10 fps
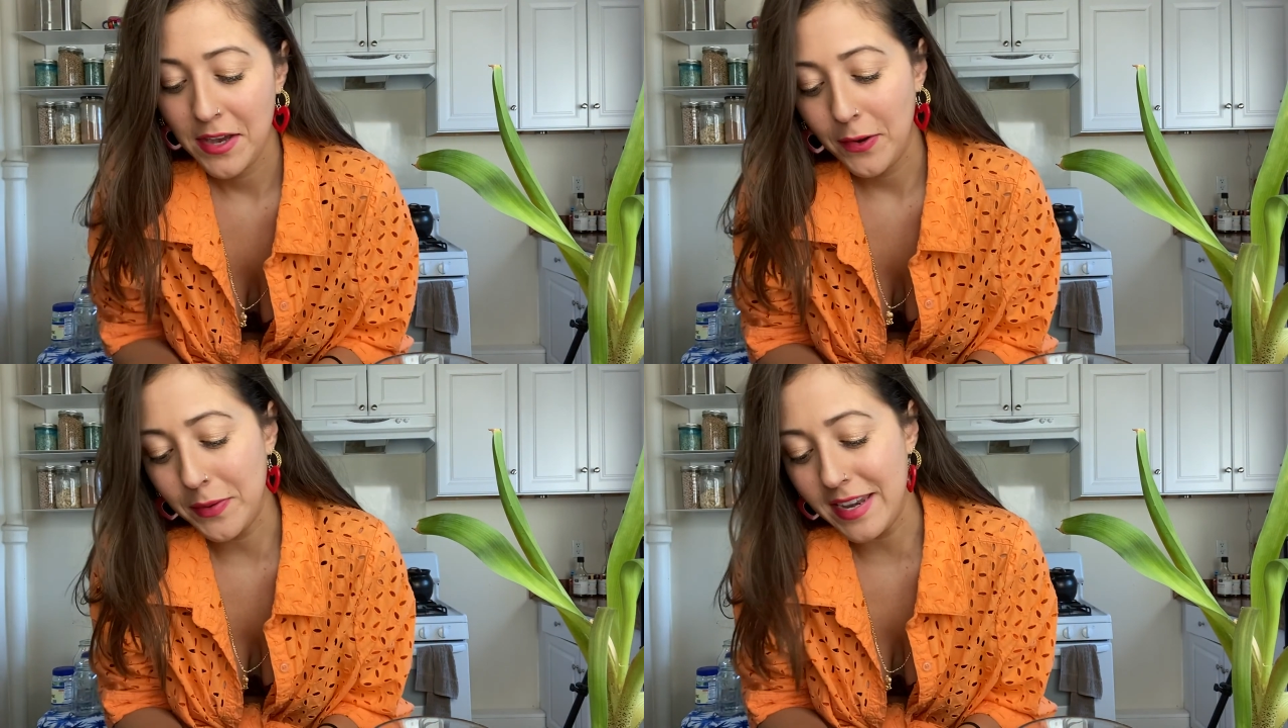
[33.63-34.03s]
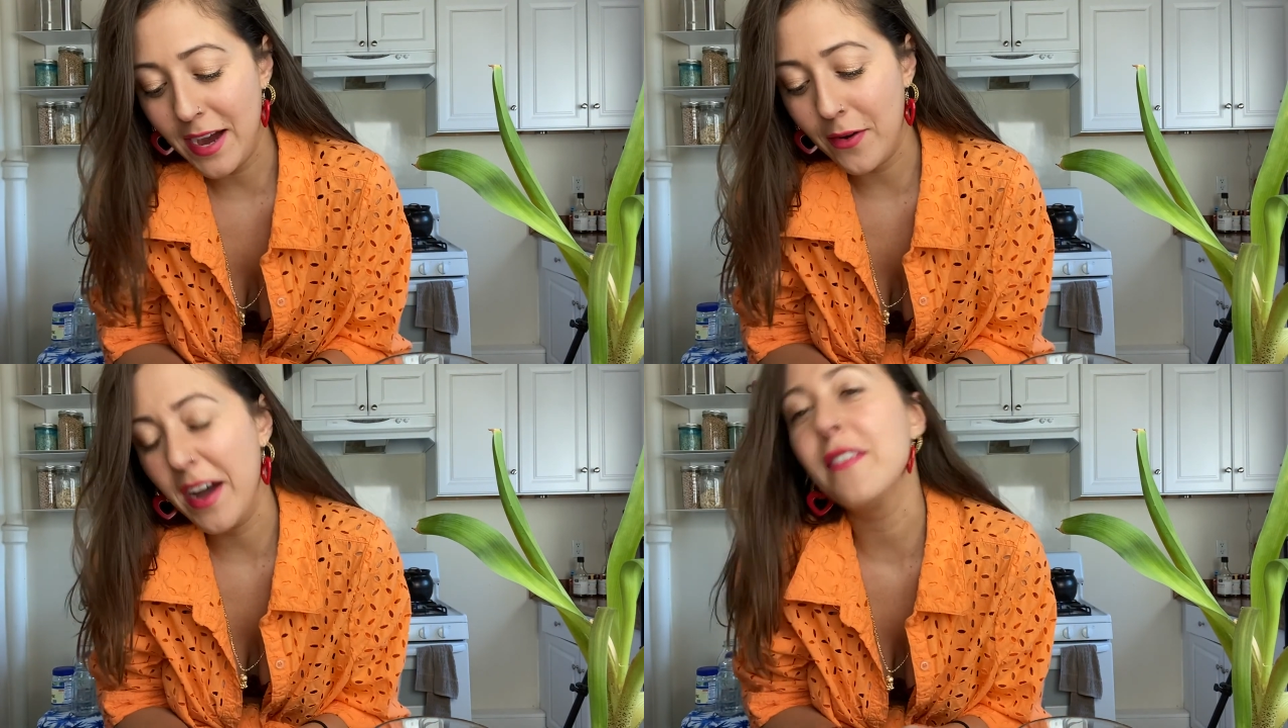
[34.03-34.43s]
We
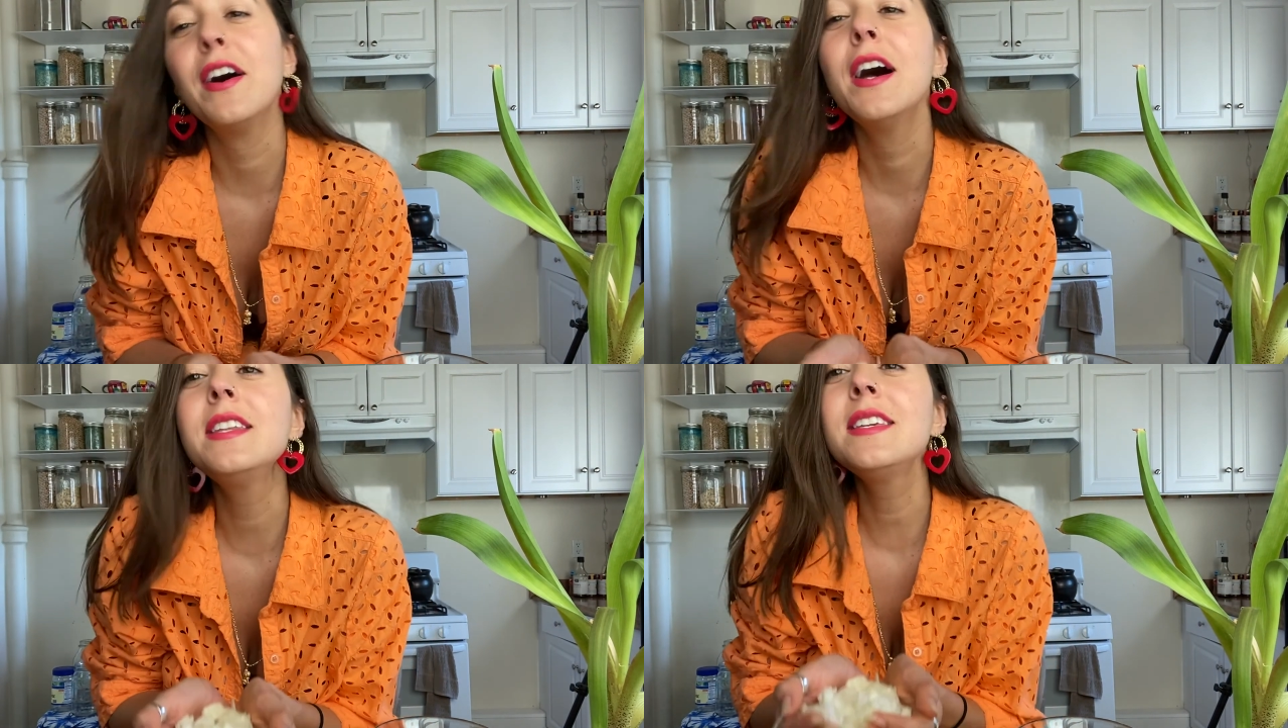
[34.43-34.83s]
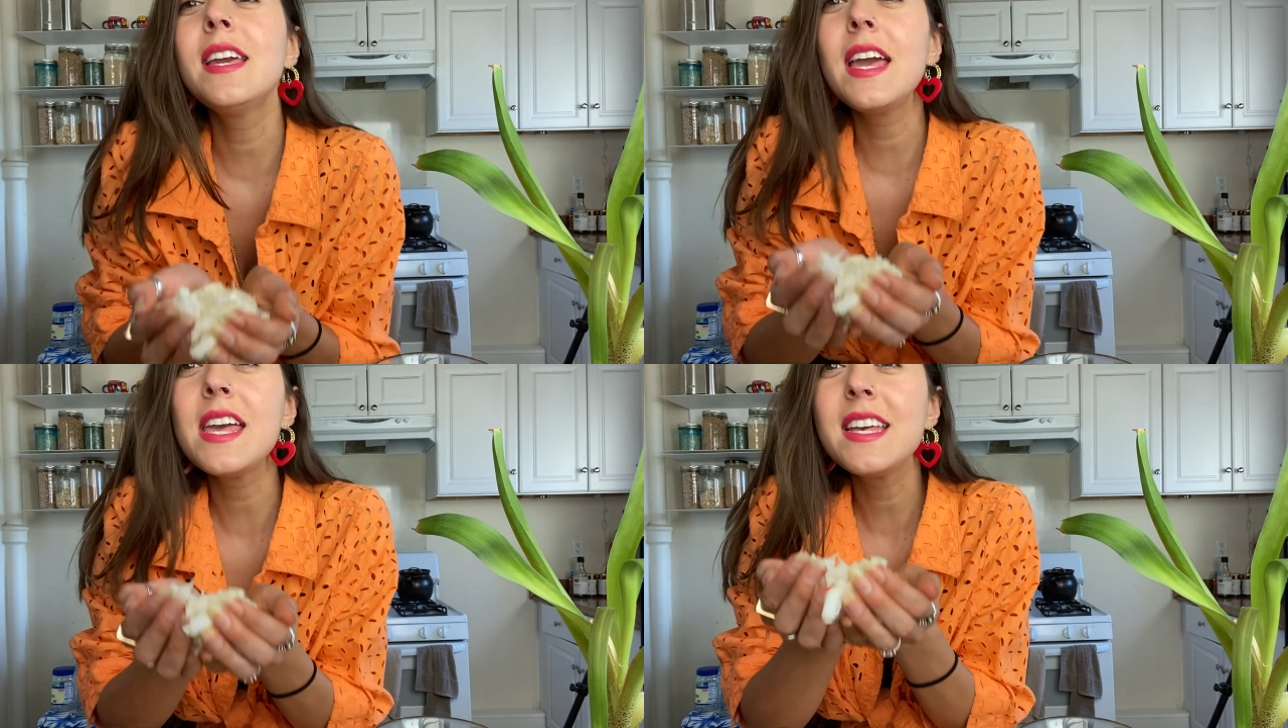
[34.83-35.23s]
now have
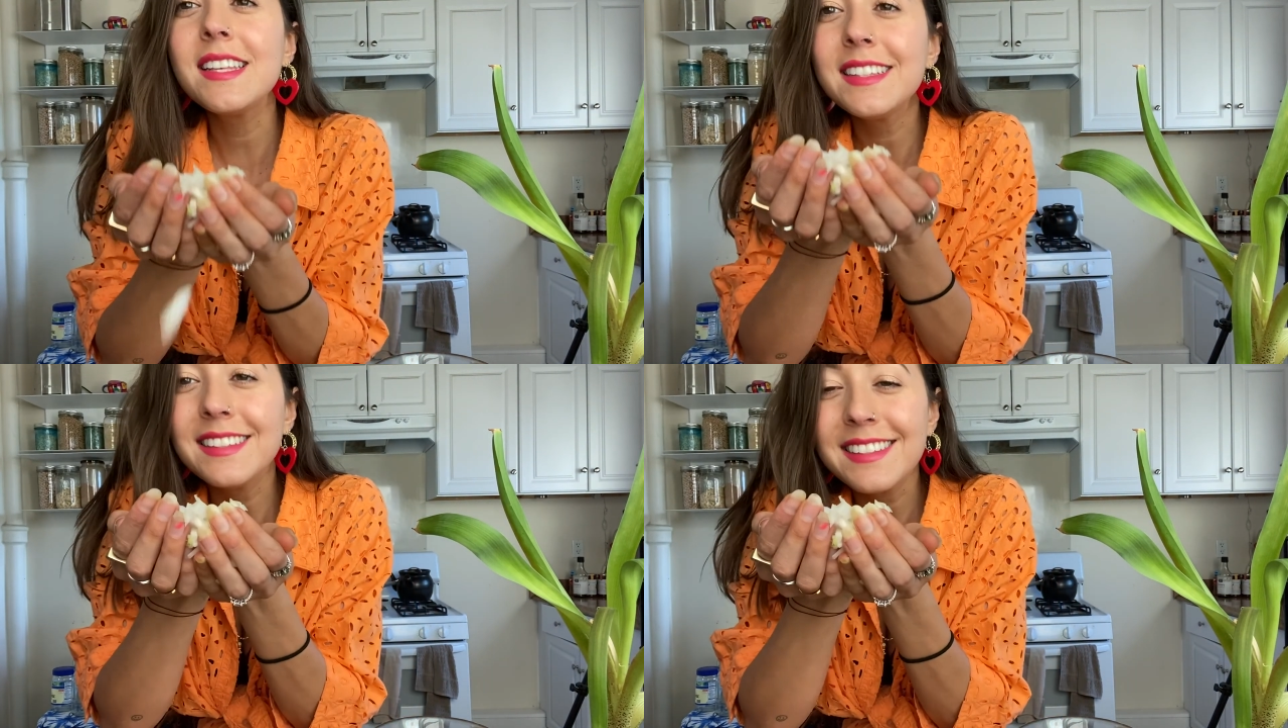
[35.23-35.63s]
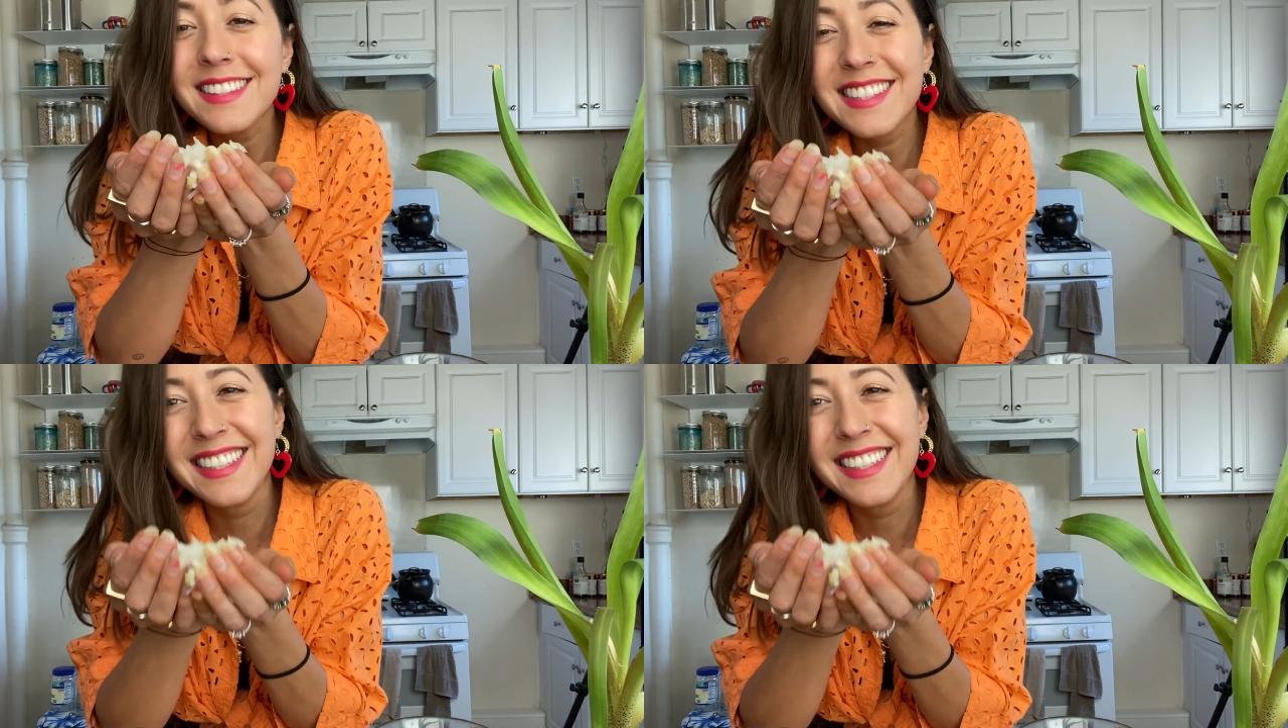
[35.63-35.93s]
onions.